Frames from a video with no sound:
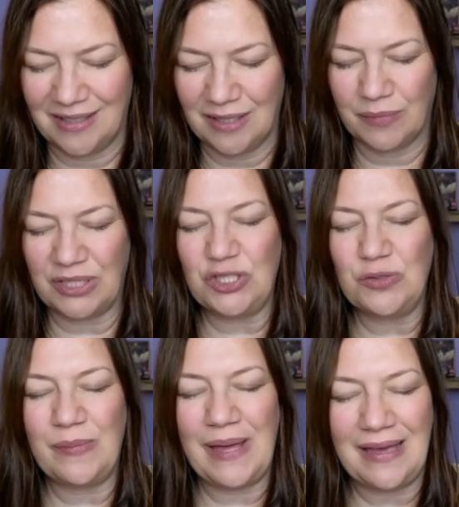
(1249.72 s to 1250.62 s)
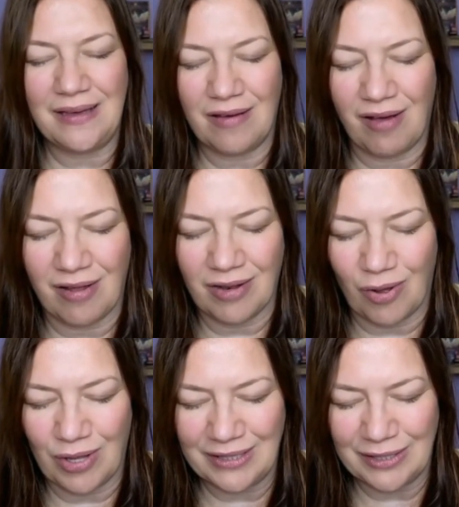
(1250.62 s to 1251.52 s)
But you may call
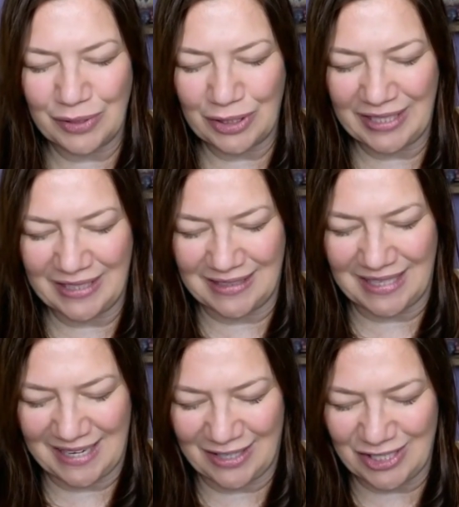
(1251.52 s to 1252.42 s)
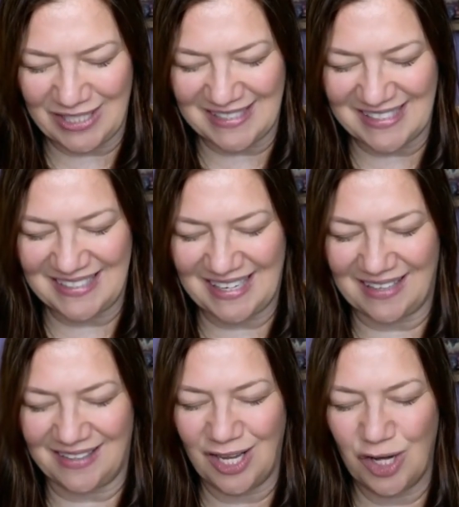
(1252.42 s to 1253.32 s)
on Lemurian energy
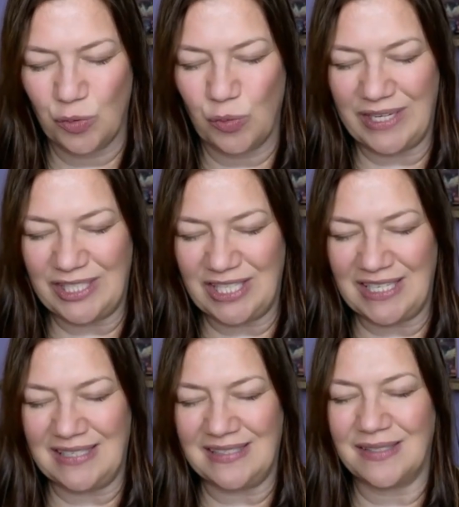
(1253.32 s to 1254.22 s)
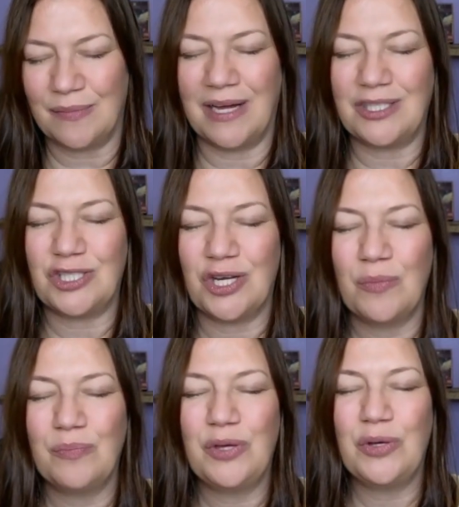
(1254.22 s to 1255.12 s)
instead, which is much
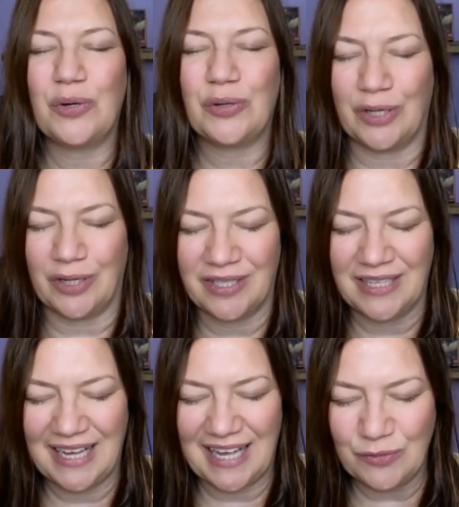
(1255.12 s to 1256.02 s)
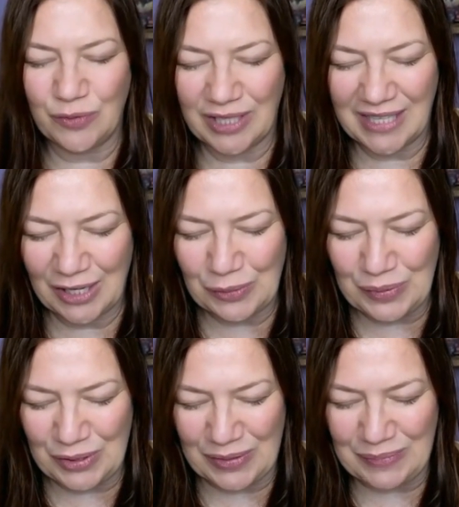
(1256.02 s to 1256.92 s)
purer and will help
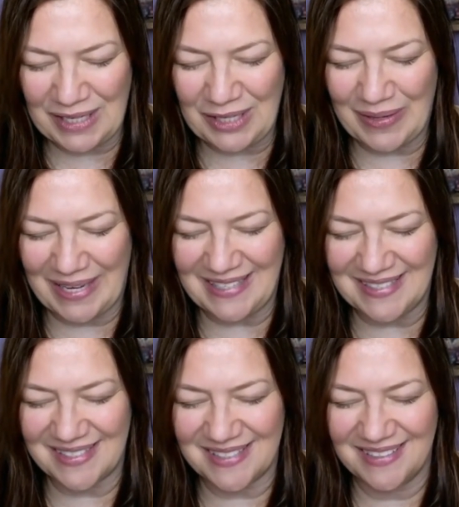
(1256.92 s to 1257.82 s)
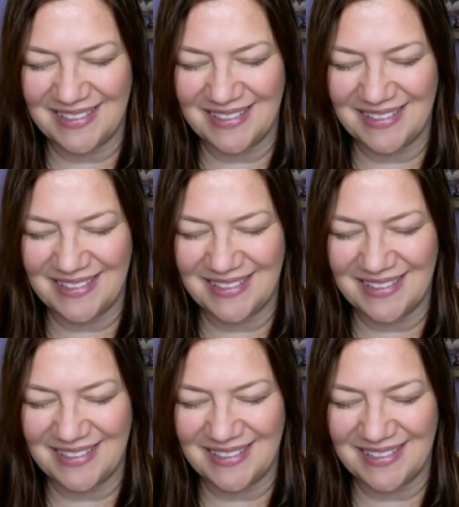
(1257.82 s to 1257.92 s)
you in many ways.